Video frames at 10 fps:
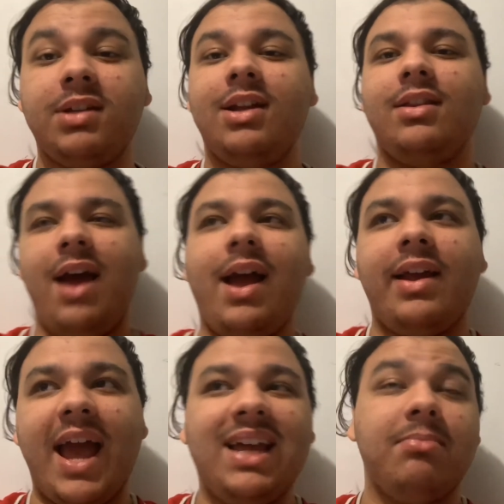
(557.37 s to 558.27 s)
that
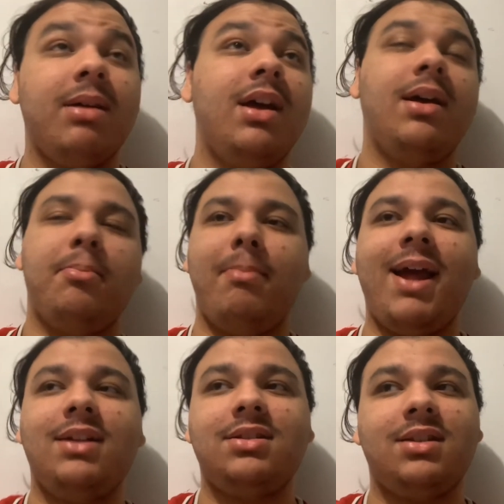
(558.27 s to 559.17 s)
game
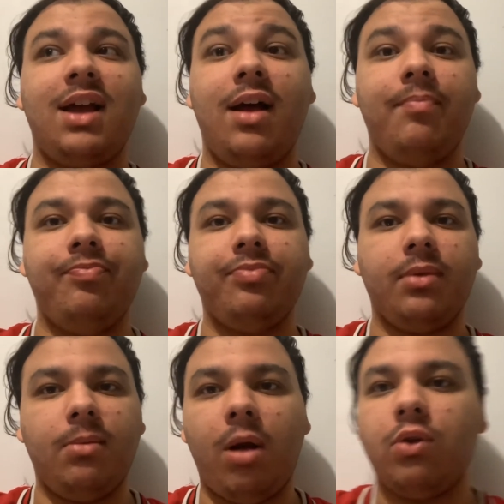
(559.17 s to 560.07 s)
makes
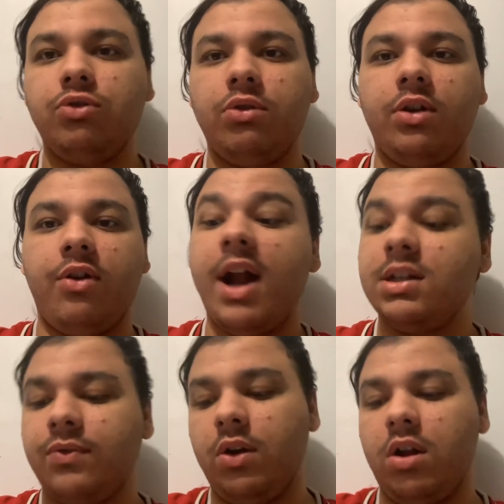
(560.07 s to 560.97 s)
Michael Jordan the greatest
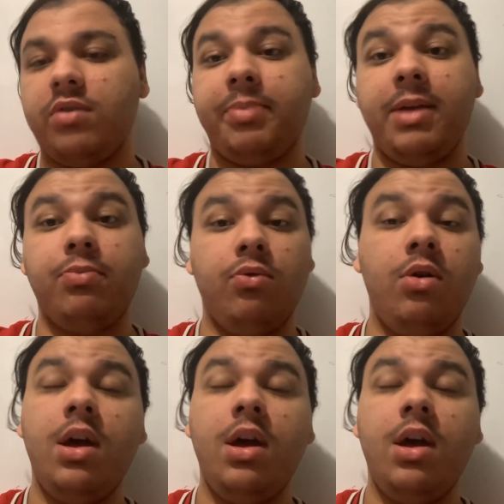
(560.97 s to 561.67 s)
for a lot of people.